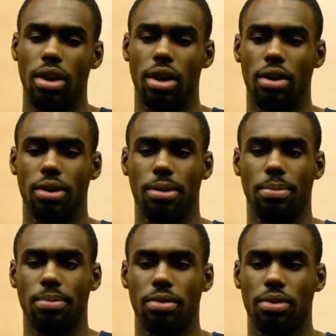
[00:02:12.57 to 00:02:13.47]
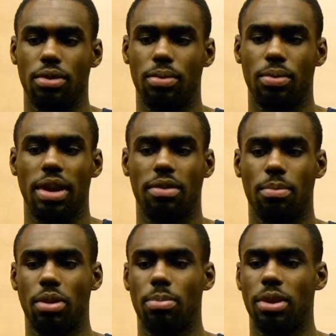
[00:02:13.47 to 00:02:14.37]
and we have
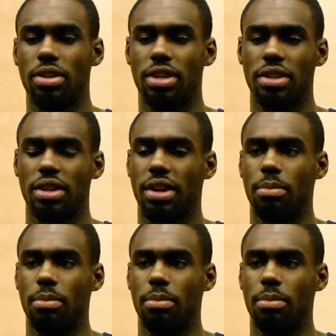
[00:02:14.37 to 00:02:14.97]
complete players out there that